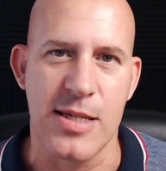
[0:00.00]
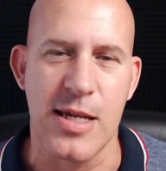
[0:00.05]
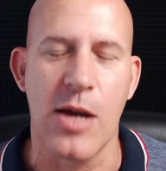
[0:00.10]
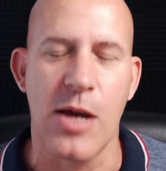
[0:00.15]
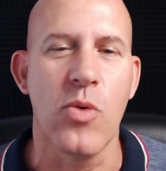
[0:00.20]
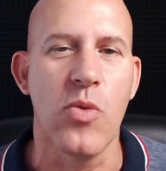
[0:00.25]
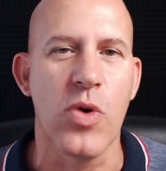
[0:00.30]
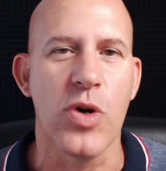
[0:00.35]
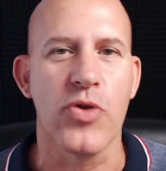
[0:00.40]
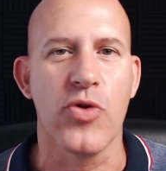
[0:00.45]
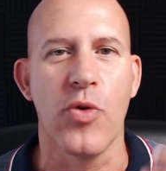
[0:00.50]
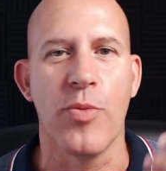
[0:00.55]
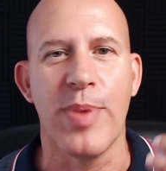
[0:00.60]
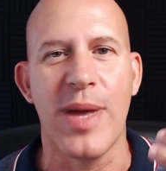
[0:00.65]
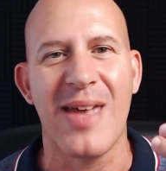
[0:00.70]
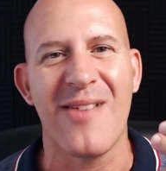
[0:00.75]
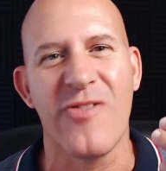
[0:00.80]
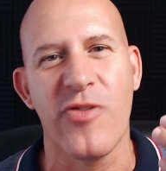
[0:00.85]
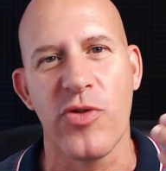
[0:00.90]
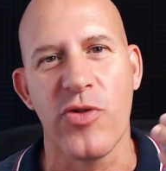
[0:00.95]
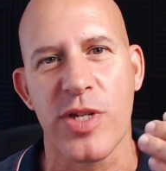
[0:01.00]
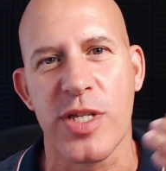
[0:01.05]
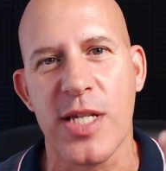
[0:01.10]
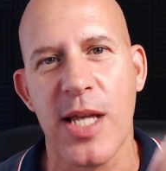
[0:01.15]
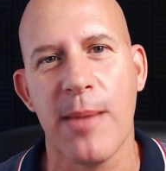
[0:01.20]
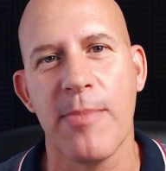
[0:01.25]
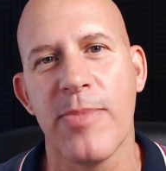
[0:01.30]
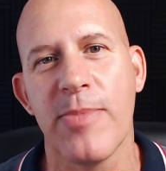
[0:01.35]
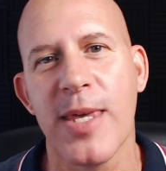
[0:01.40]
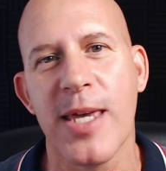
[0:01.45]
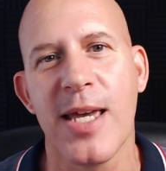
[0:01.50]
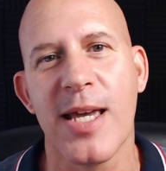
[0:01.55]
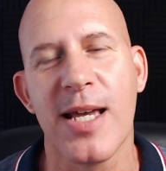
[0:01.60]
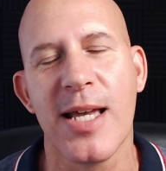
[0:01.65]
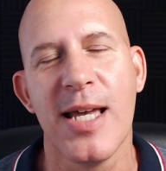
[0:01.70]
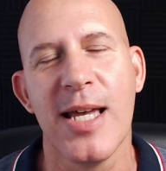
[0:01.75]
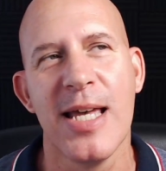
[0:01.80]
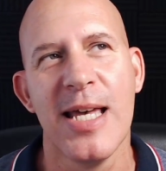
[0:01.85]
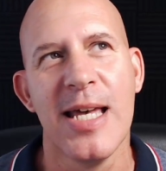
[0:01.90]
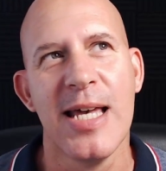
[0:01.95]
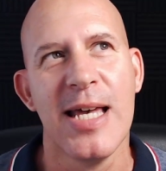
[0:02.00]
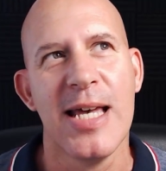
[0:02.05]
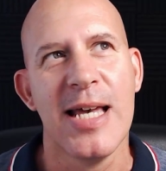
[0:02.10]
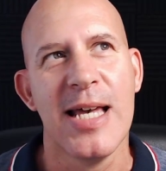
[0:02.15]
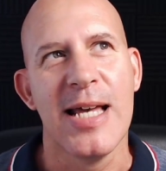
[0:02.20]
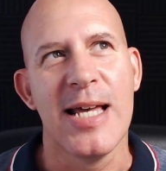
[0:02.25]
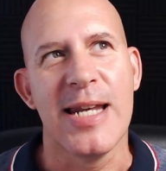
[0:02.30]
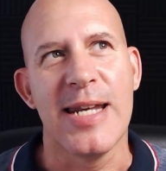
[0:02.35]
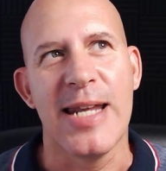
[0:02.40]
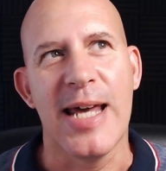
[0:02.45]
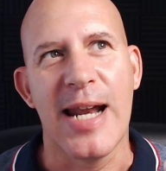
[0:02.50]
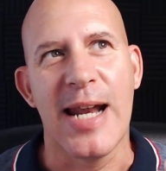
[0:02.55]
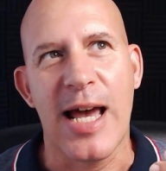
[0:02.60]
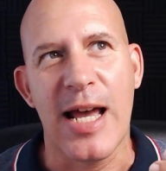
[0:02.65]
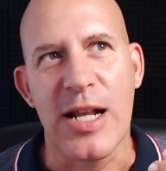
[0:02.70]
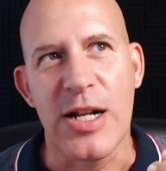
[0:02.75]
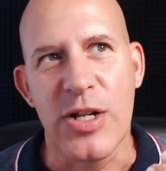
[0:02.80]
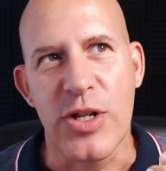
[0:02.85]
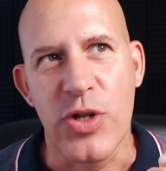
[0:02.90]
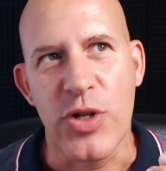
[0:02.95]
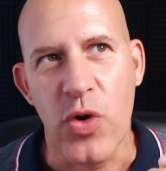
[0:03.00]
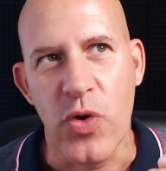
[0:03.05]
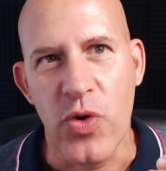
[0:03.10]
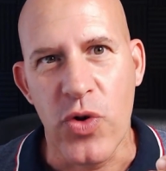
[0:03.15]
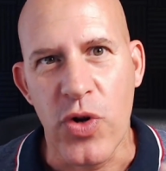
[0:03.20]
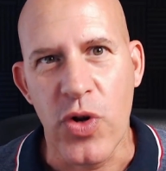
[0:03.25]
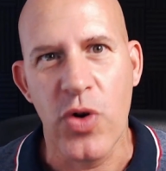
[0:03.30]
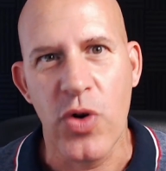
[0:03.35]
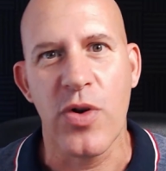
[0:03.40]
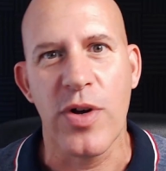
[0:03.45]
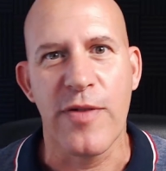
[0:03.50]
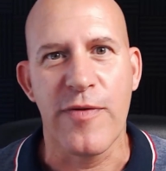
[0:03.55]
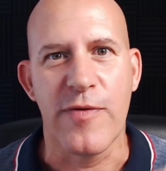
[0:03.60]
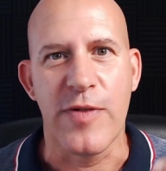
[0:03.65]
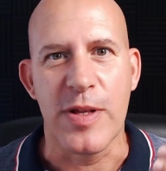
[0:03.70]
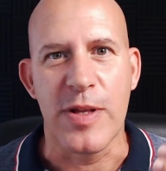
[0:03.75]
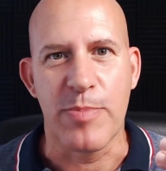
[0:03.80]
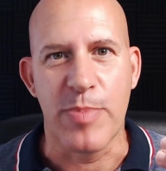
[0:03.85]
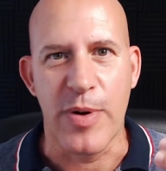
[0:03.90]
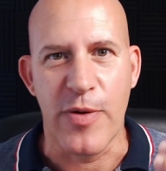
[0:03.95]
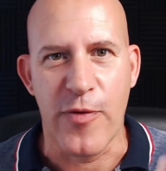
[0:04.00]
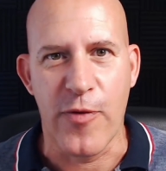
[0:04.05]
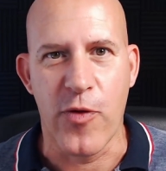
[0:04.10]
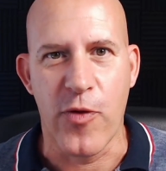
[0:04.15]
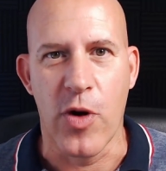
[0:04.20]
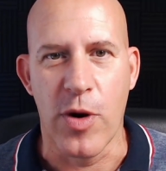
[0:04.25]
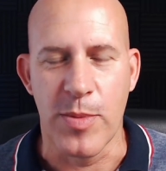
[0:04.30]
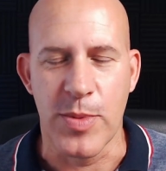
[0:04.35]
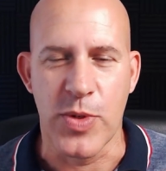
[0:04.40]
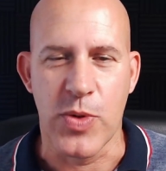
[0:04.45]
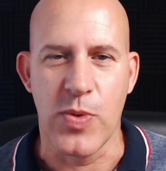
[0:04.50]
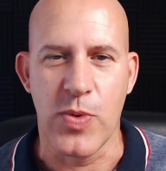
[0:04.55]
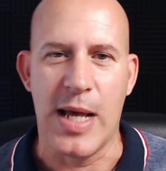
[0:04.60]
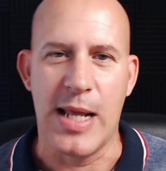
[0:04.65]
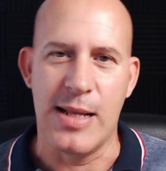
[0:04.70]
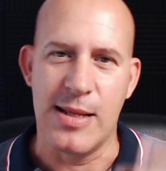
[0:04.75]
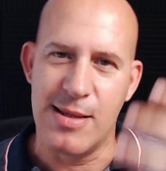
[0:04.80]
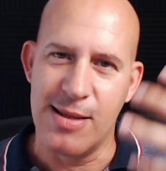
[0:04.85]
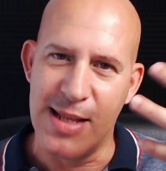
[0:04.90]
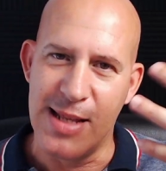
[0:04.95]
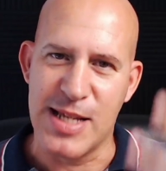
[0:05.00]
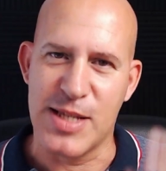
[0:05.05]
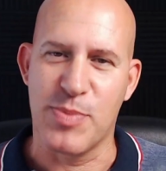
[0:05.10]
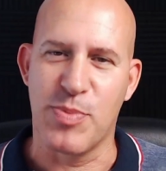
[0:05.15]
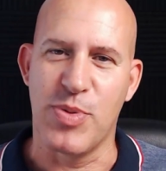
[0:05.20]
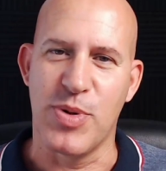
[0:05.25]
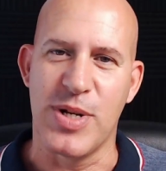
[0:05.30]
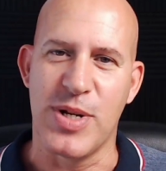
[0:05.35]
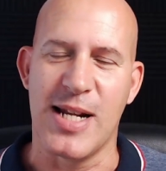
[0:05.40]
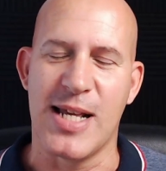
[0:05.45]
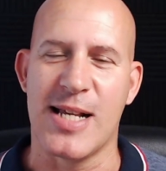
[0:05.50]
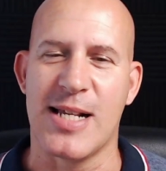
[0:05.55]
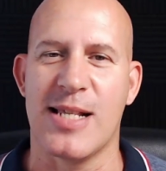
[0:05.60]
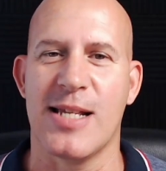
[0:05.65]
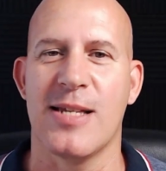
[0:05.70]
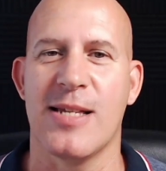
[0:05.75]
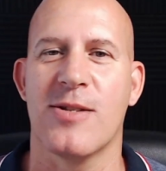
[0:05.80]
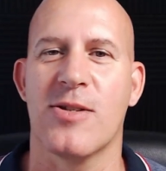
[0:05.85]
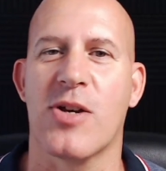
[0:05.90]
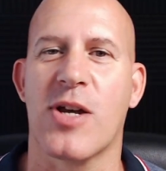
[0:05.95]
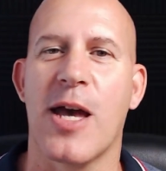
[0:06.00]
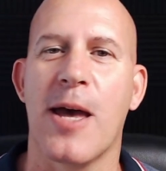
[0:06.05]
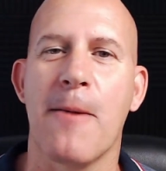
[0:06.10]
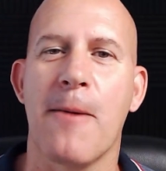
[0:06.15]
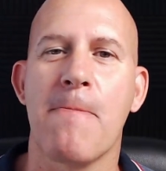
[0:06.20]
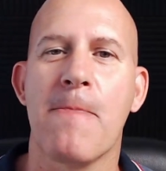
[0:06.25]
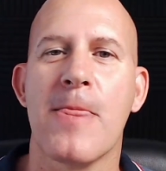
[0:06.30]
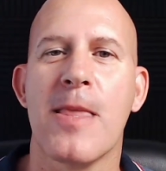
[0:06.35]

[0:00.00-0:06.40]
I don't want to pay for something that I don't know if it performs well. Let's put it like this, okay?